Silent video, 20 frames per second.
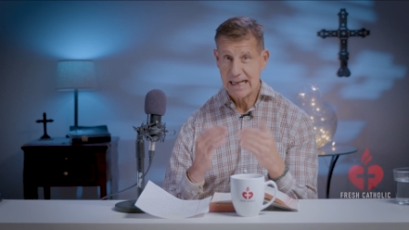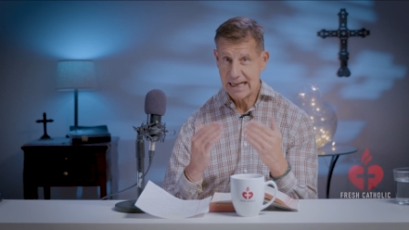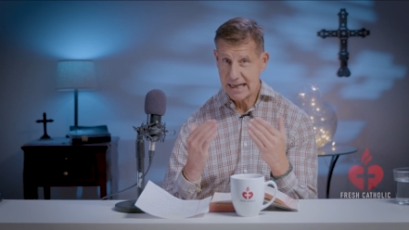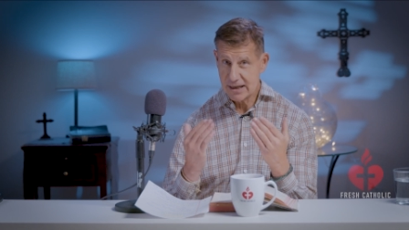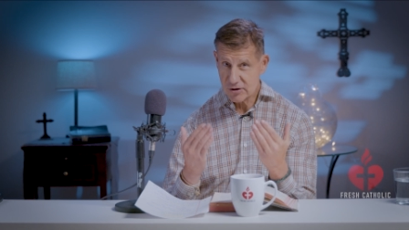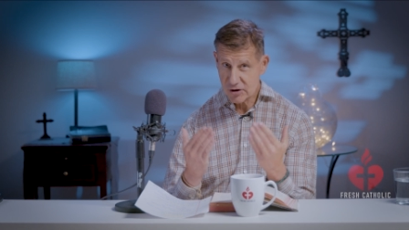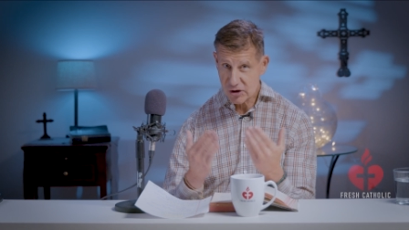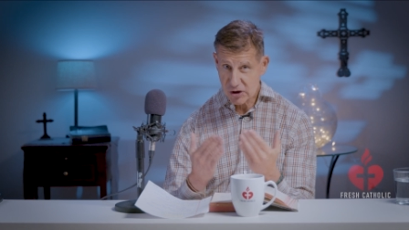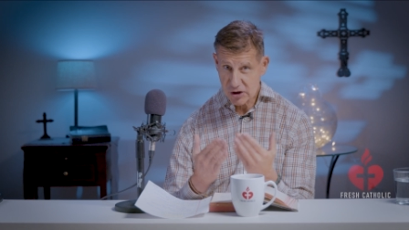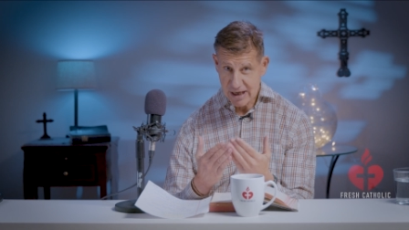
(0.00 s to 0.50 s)

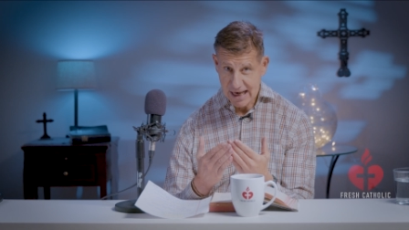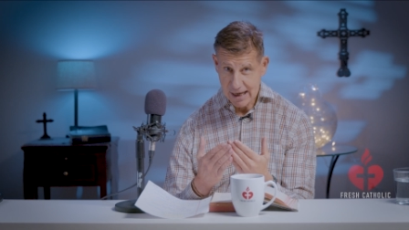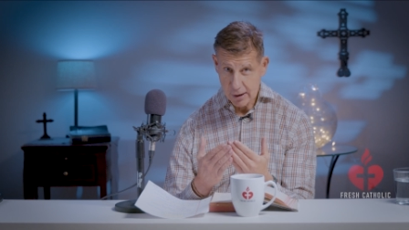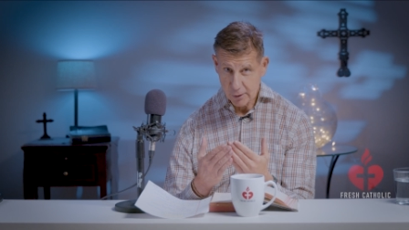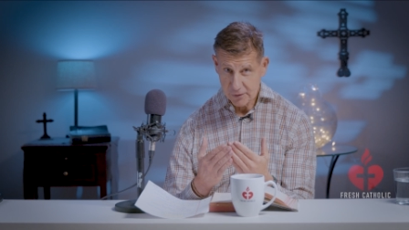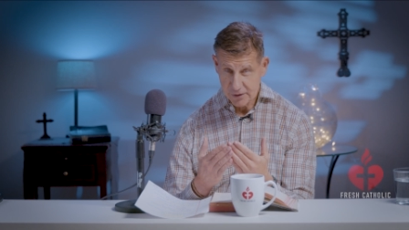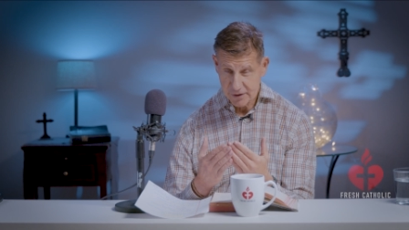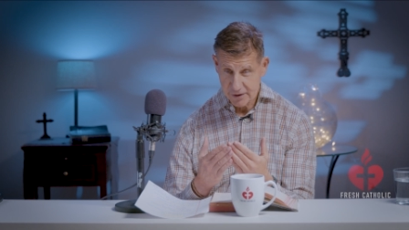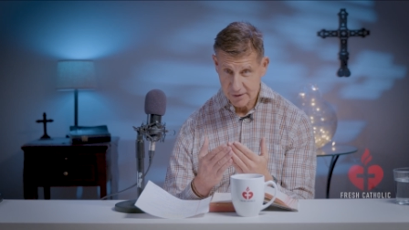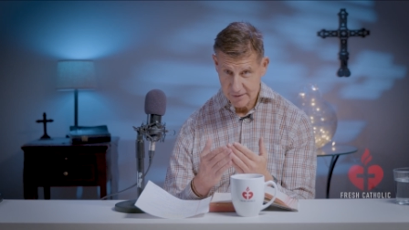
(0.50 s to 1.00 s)
in
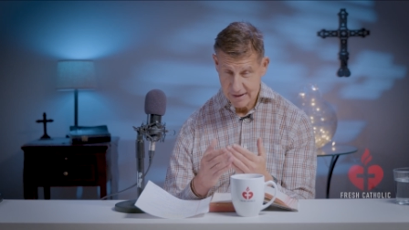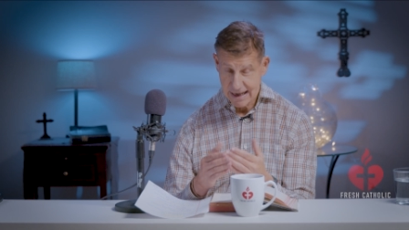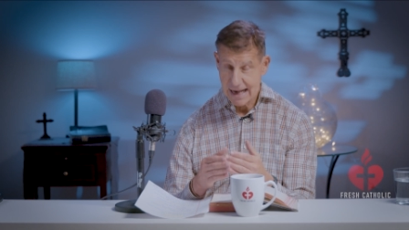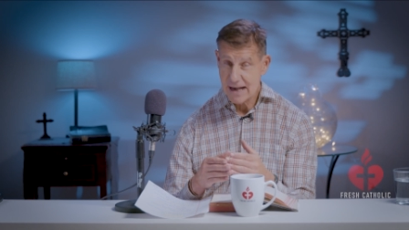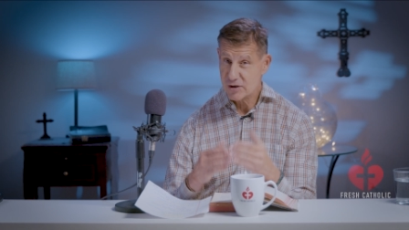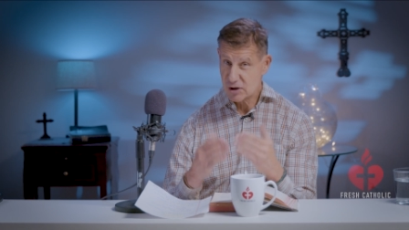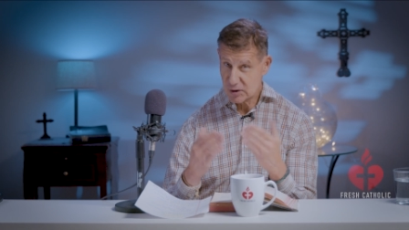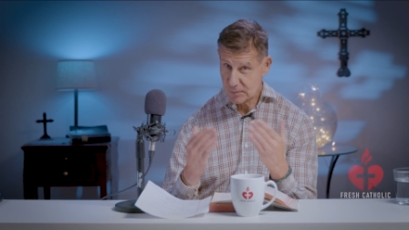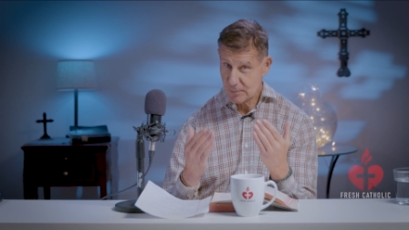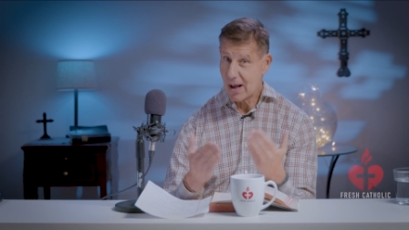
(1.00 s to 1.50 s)
stealth,
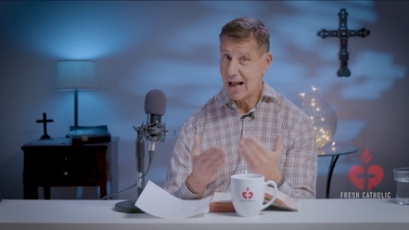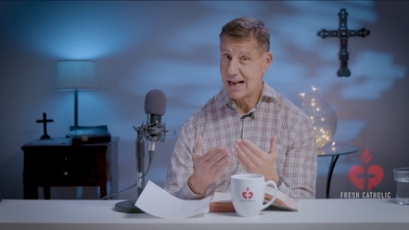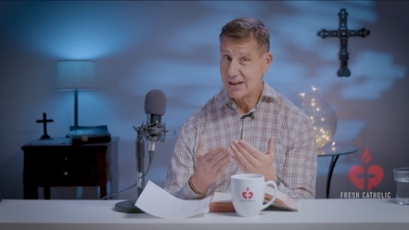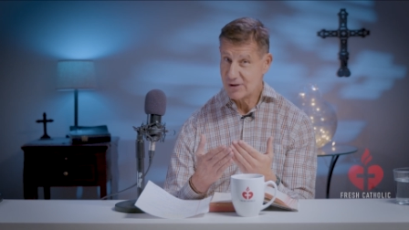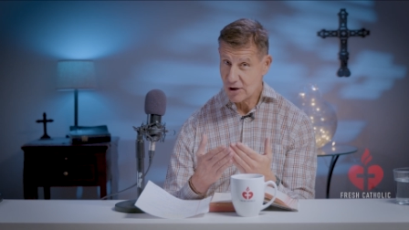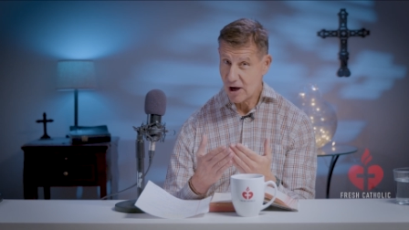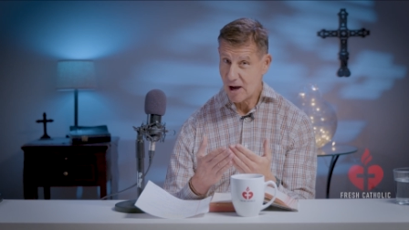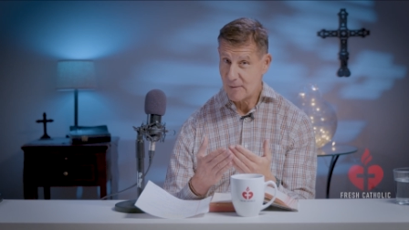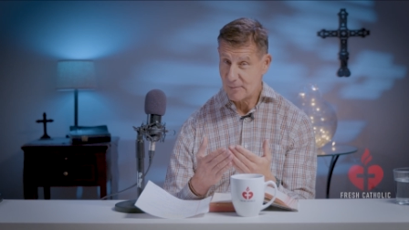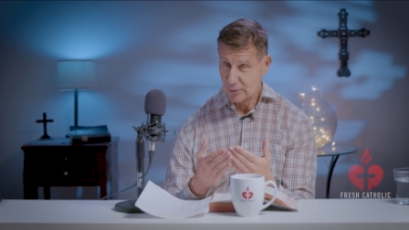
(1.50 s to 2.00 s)
as spies
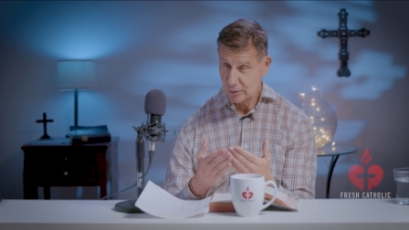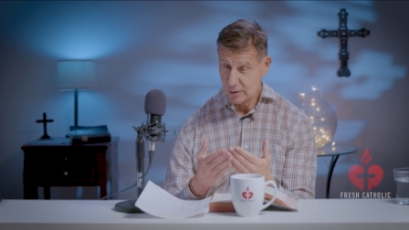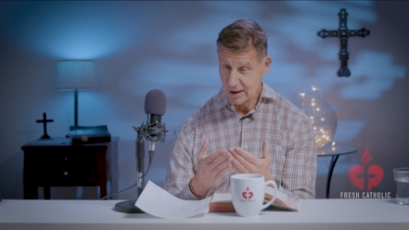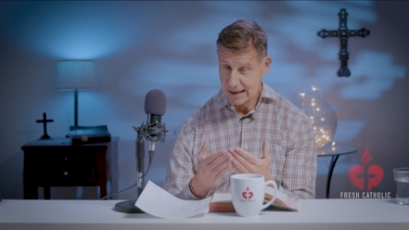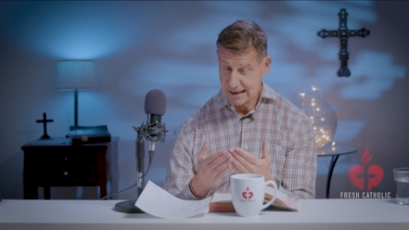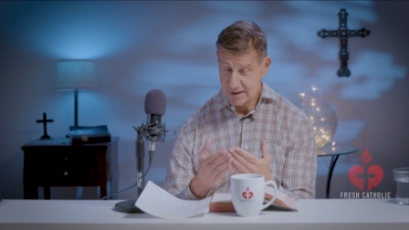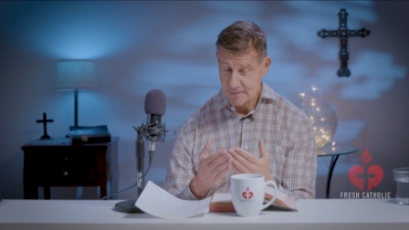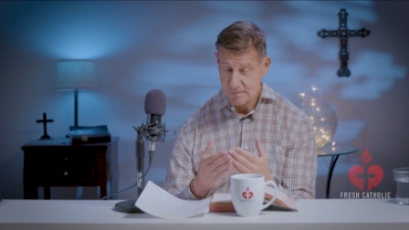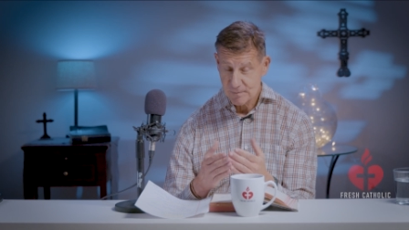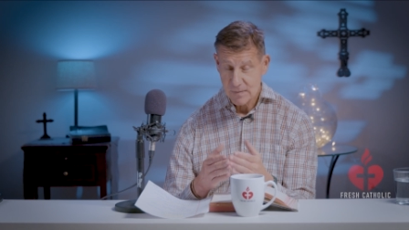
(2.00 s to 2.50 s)

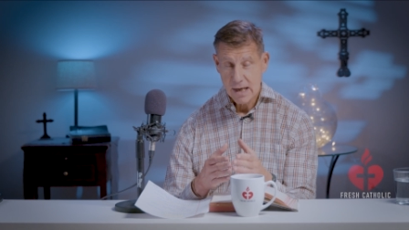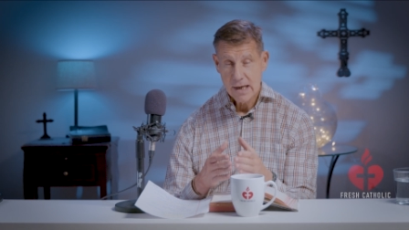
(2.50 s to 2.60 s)
operate,